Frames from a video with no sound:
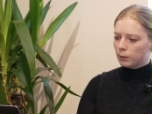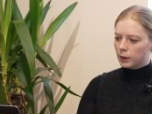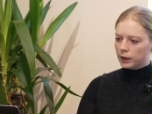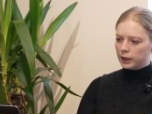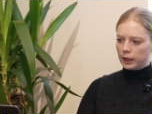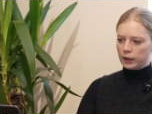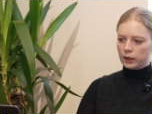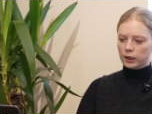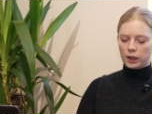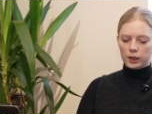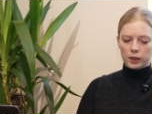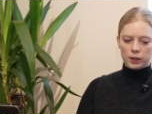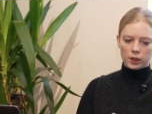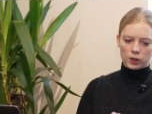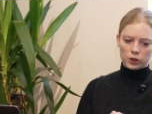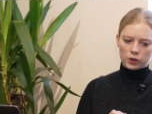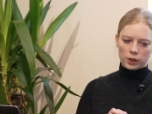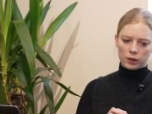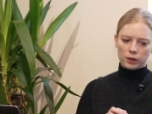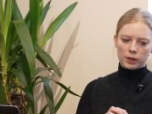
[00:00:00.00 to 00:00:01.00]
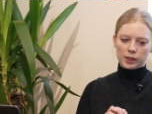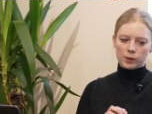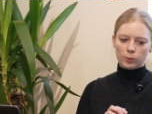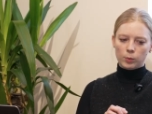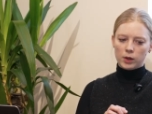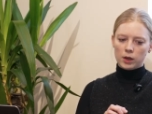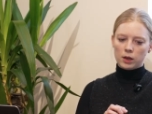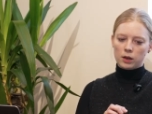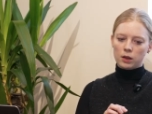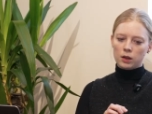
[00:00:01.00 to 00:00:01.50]
Yeah, I kind of touched on this,
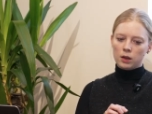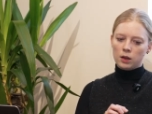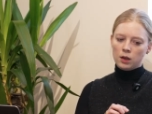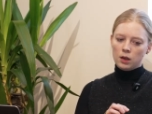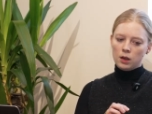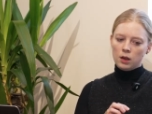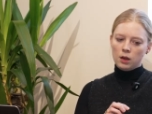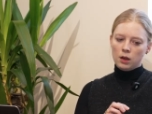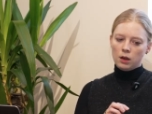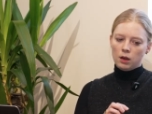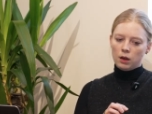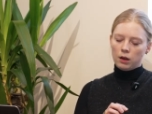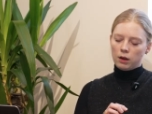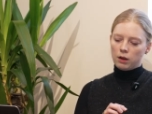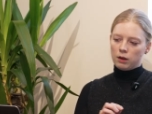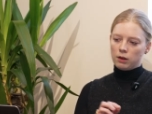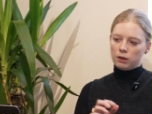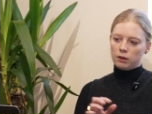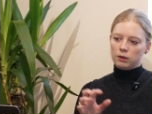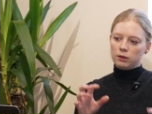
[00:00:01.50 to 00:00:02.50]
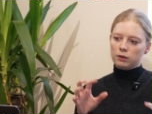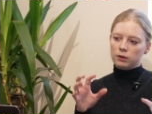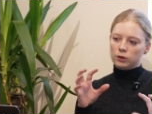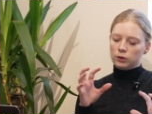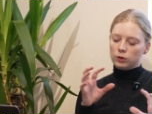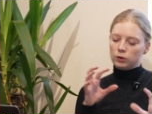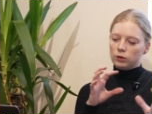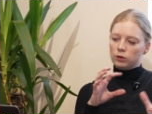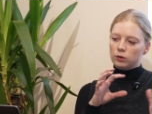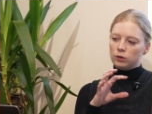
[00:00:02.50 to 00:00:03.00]
but the
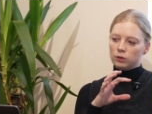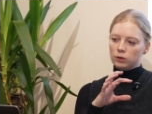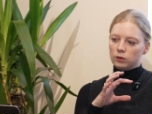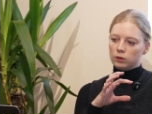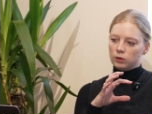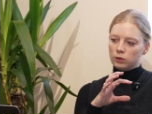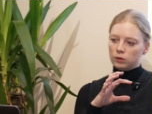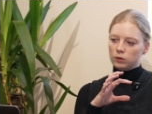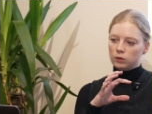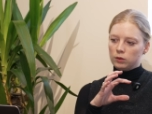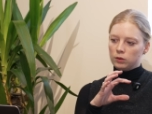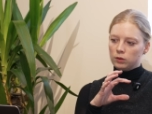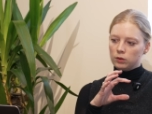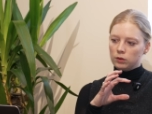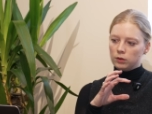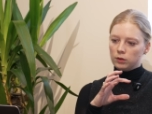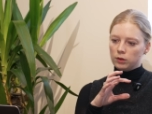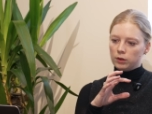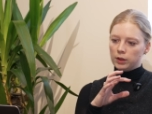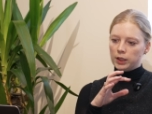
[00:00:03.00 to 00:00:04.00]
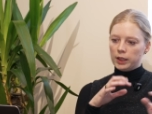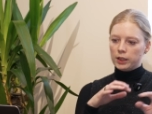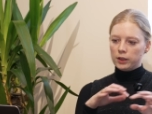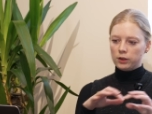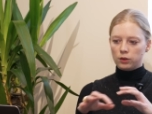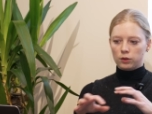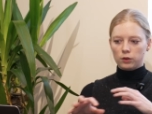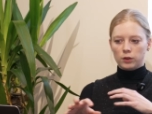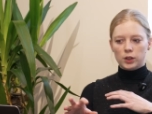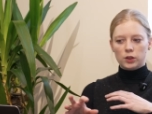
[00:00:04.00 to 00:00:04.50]

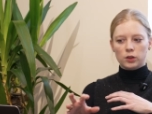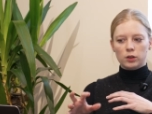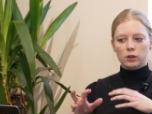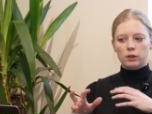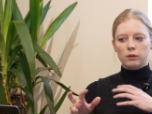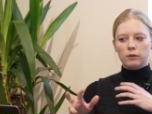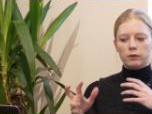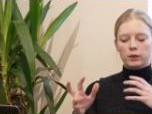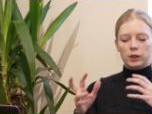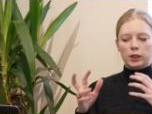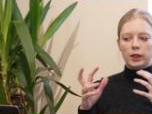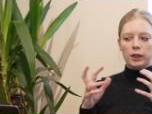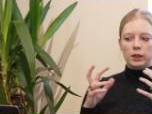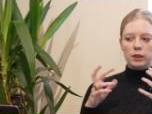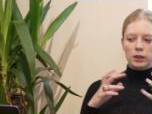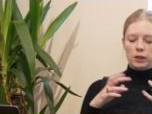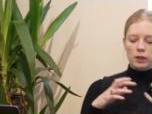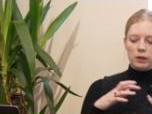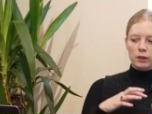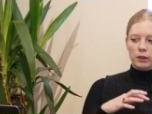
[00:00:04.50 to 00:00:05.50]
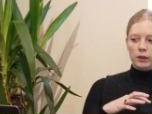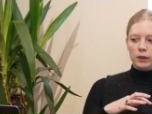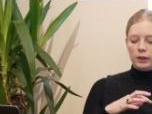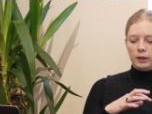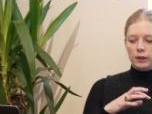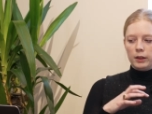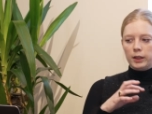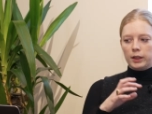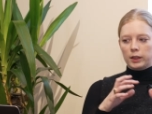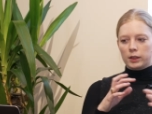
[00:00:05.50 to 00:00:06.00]
integration of the interior
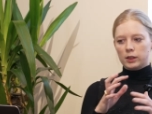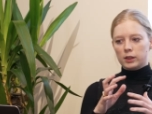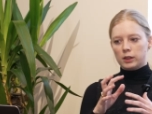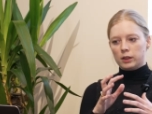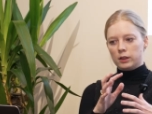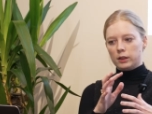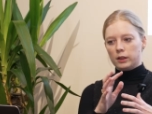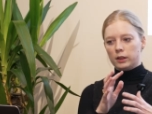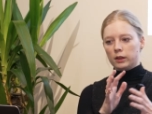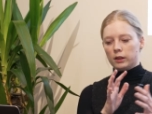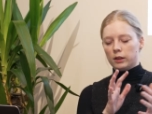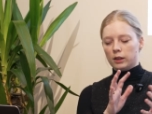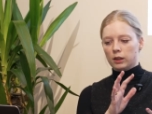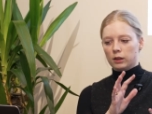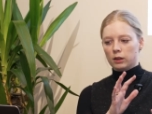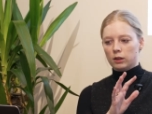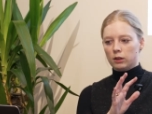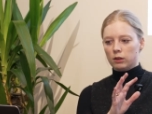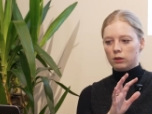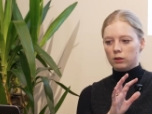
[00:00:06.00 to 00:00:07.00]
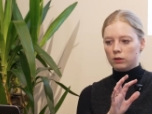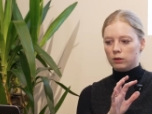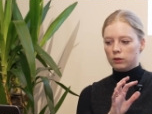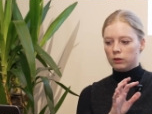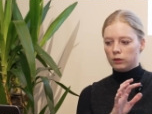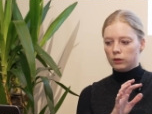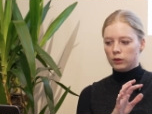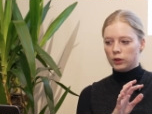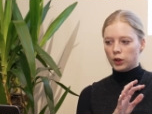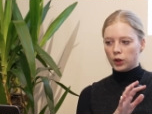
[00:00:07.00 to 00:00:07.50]
and the exterior, I think the
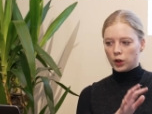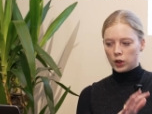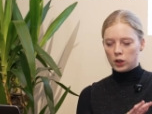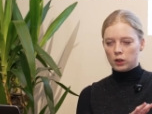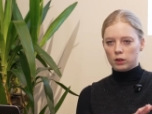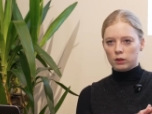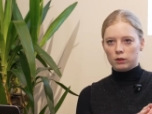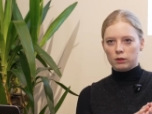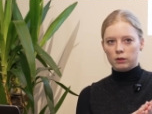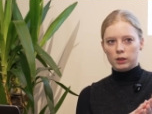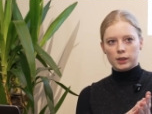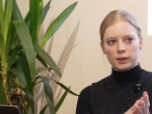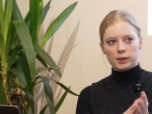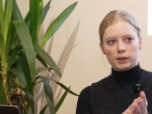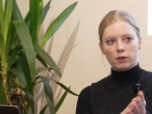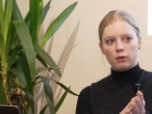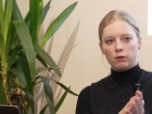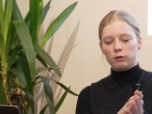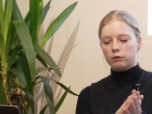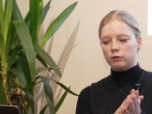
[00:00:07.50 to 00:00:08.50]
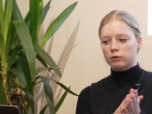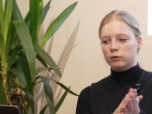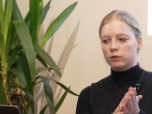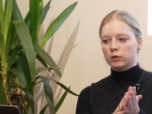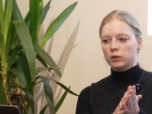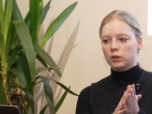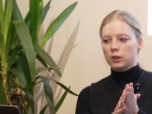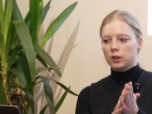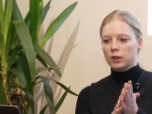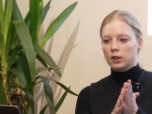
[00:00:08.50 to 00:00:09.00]
curtain itself